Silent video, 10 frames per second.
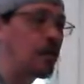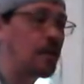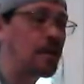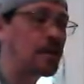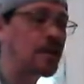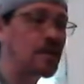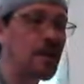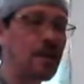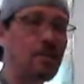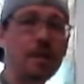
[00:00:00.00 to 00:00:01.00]
it's just
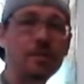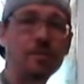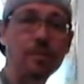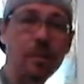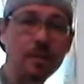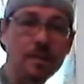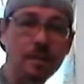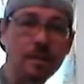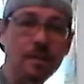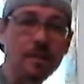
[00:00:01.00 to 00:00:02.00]
not the best for my
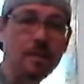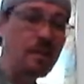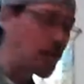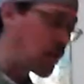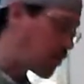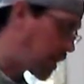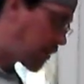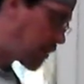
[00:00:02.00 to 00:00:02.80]
stomach, but if